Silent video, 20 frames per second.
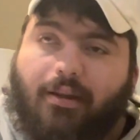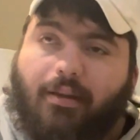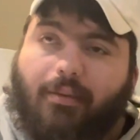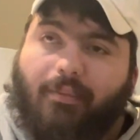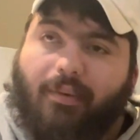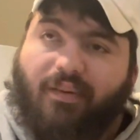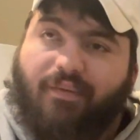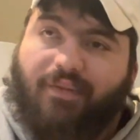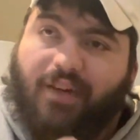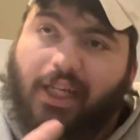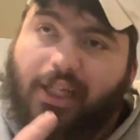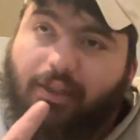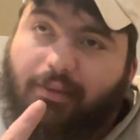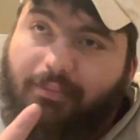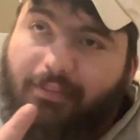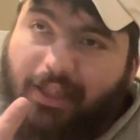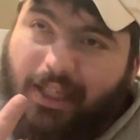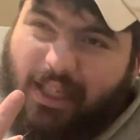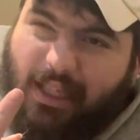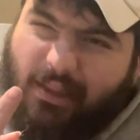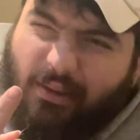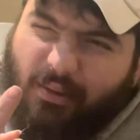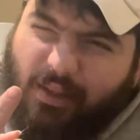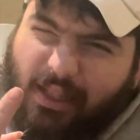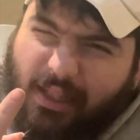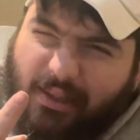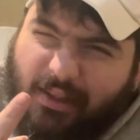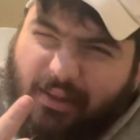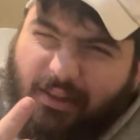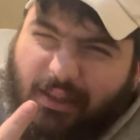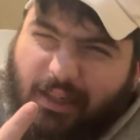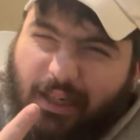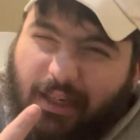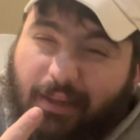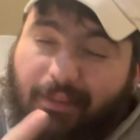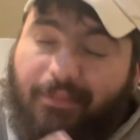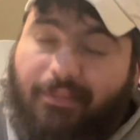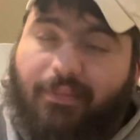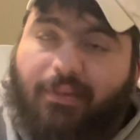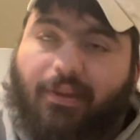But follow me on
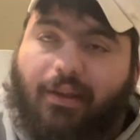Instagram,